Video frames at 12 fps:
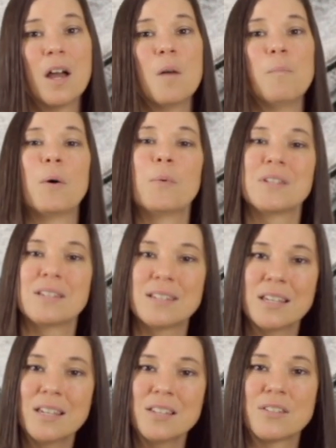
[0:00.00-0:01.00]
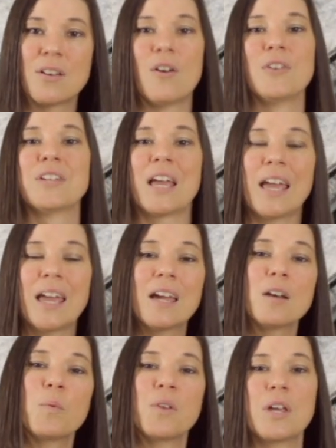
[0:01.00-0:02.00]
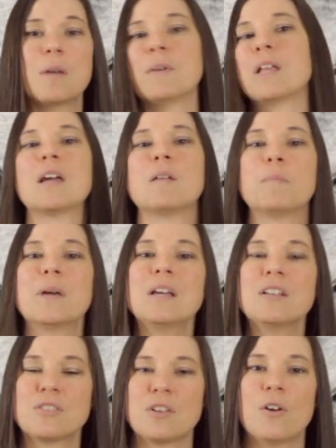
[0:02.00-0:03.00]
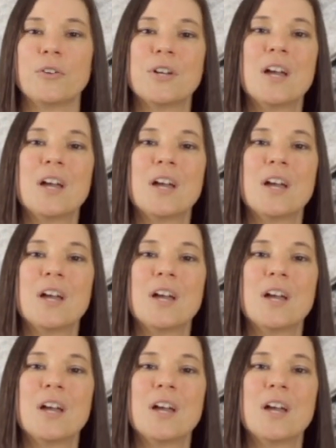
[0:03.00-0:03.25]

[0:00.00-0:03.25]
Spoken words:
But with sea salt and with Himalayan pink salt,